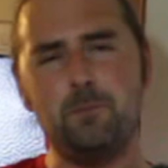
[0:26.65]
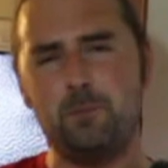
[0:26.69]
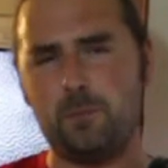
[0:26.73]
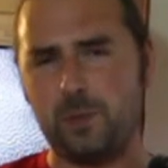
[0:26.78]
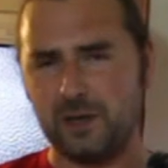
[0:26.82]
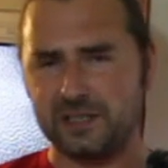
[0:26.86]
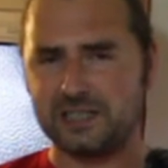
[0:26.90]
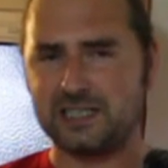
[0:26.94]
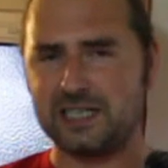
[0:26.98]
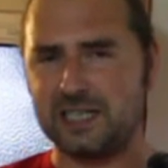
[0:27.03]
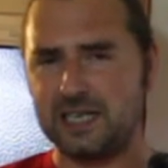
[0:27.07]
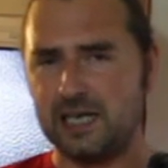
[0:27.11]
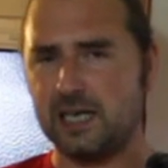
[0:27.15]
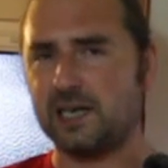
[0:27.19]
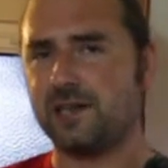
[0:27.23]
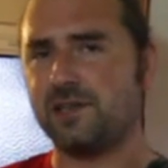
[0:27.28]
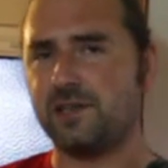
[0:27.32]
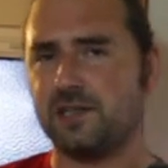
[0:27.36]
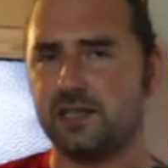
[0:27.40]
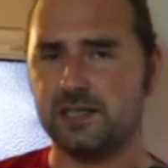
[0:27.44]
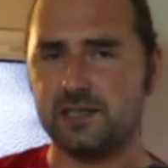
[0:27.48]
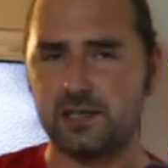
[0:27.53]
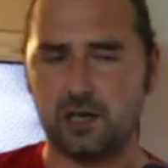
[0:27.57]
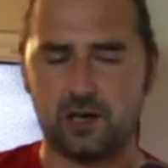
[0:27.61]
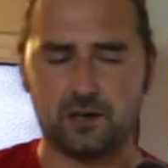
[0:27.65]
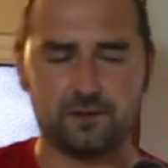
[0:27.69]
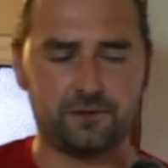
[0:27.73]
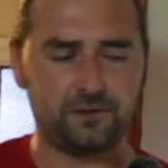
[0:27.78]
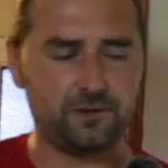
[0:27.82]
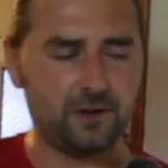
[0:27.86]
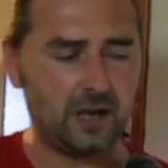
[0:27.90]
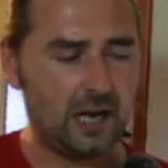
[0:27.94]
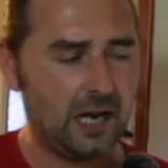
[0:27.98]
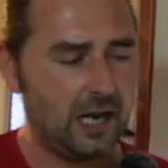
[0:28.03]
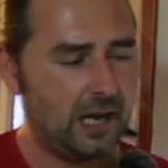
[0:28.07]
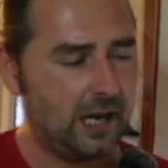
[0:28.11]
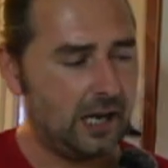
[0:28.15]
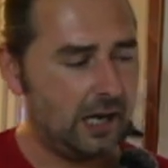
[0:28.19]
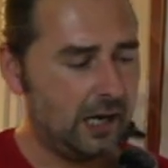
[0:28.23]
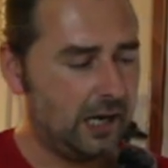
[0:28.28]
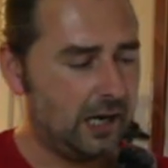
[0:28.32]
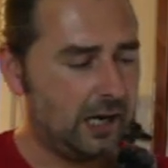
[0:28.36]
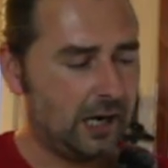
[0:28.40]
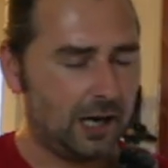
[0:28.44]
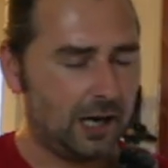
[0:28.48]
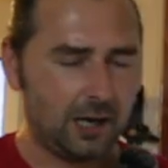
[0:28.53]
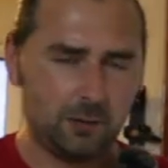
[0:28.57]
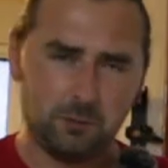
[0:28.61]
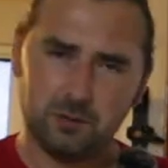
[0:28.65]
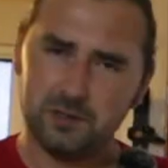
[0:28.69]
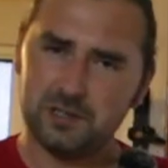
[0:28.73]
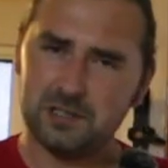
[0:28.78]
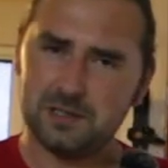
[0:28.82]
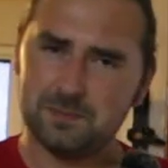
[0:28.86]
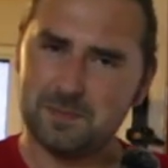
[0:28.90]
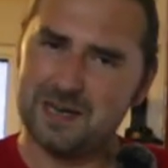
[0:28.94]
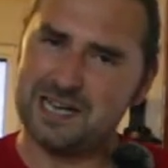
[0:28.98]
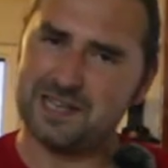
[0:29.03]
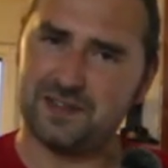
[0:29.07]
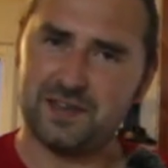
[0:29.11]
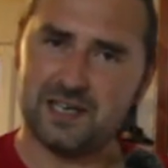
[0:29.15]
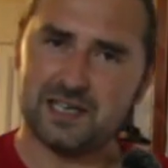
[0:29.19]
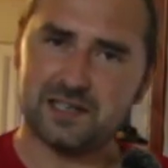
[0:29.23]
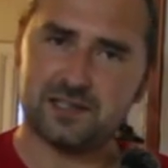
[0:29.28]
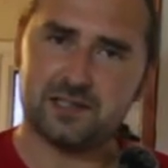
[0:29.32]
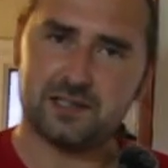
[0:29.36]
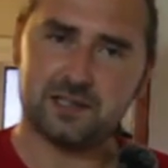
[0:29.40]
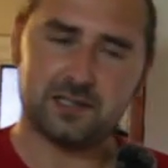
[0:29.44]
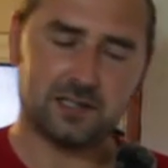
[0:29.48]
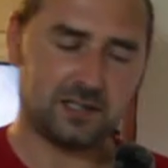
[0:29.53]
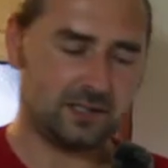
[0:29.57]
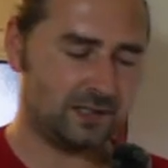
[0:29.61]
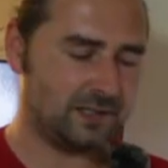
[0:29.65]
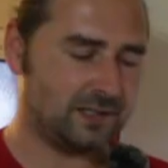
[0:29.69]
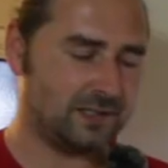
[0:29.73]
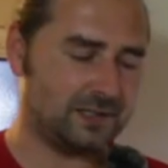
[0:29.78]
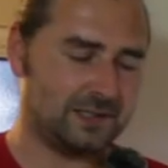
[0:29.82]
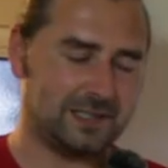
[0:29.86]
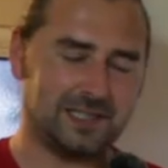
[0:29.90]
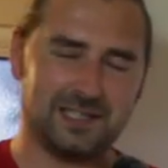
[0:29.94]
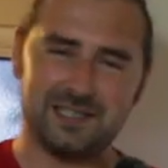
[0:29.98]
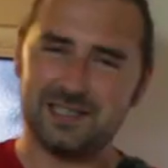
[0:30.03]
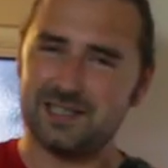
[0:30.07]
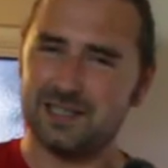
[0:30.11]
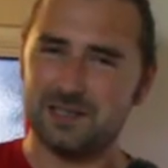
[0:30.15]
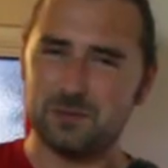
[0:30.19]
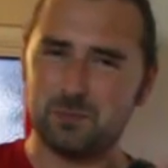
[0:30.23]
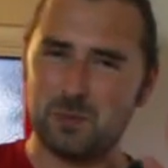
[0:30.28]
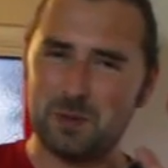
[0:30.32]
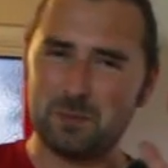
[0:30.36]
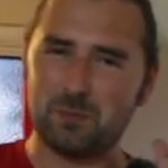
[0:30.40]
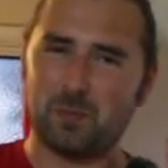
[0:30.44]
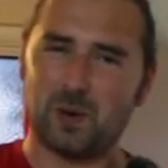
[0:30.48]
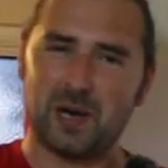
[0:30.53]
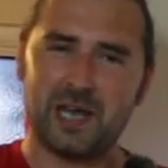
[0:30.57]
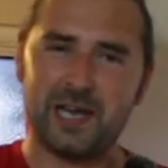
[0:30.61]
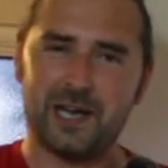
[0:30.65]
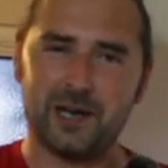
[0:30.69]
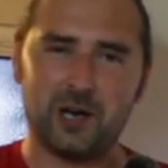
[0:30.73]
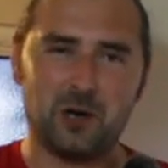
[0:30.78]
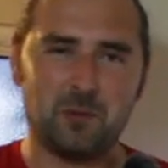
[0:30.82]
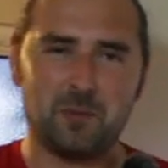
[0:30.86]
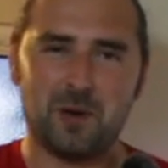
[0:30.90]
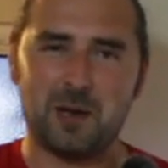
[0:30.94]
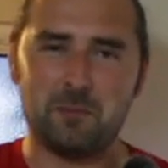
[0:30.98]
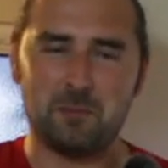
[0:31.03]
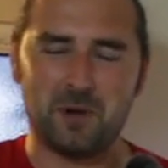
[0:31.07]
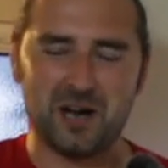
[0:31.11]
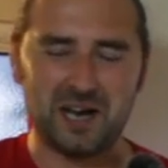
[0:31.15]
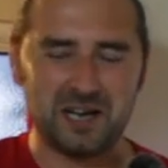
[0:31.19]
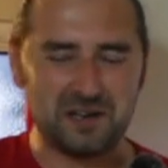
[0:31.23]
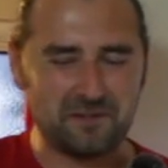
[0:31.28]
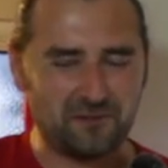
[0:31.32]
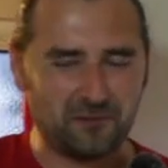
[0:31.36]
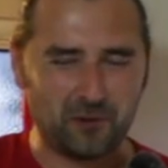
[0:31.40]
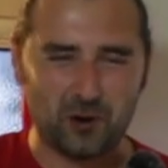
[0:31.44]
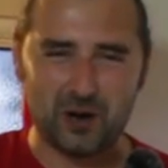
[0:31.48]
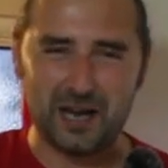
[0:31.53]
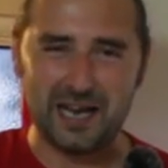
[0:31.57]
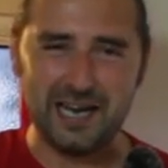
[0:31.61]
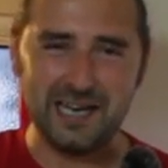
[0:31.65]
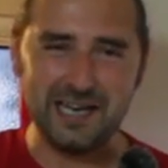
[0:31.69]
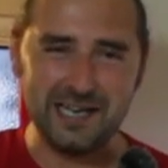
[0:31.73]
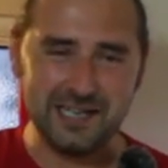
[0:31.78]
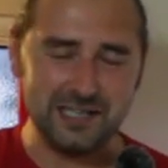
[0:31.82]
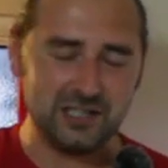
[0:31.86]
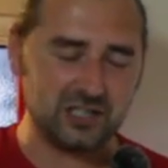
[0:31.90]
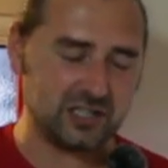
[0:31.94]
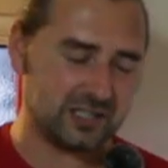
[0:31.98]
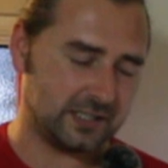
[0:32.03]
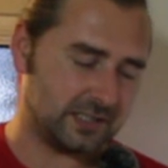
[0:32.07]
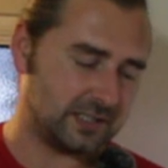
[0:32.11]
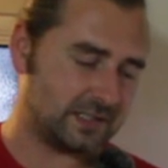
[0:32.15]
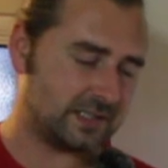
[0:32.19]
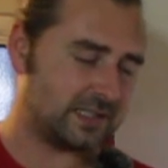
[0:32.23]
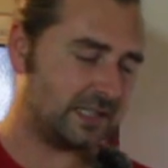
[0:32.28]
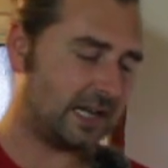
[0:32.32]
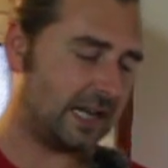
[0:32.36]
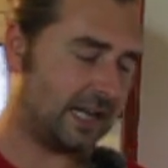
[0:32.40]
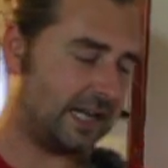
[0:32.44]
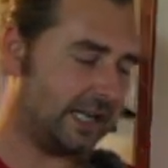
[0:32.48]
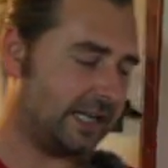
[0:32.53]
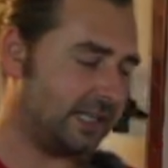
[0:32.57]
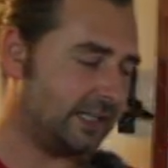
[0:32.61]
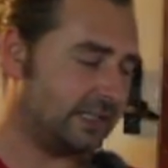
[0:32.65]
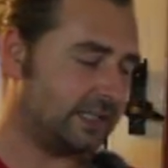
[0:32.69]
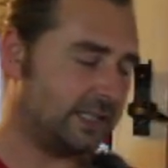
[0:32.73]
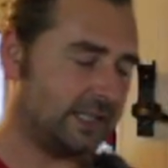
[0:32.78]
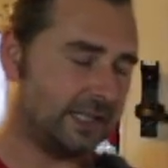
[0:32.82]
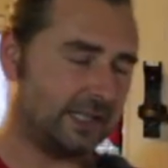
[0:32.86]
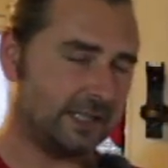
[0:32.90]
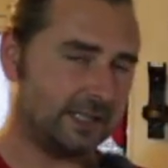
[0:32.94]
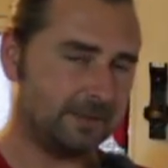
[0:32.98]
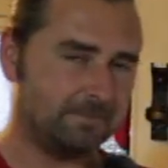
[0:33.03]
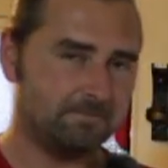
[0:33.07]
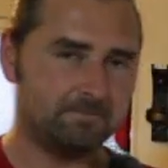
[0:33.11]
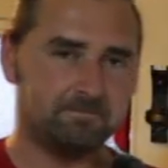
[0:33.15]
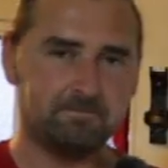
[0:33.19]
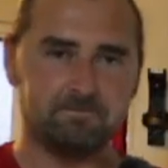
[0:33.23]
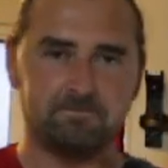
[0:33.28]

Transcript: But to kick things off, I wanted to make this, because this has been playing on my mind for ages, and I